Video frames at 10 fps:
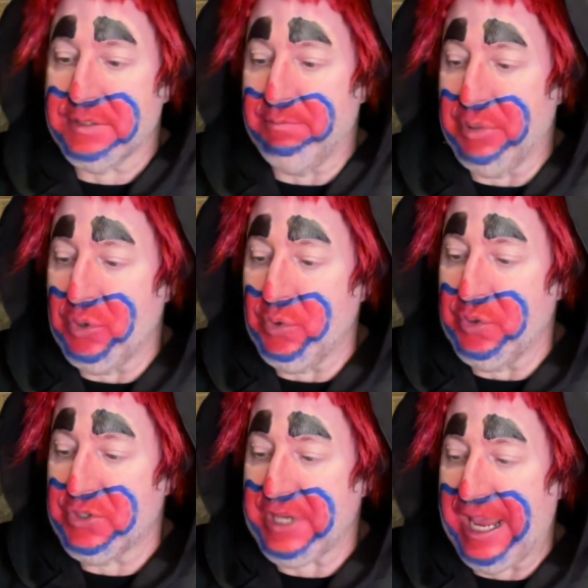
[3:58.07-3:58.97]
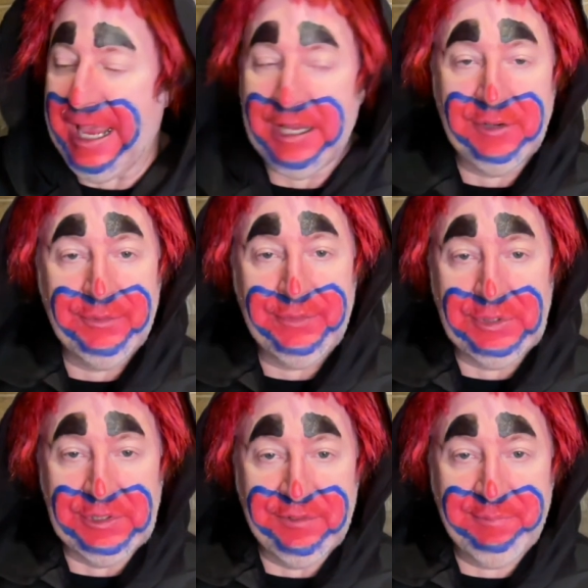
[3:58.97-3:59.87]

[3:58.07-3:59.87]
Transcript: boots, a handful of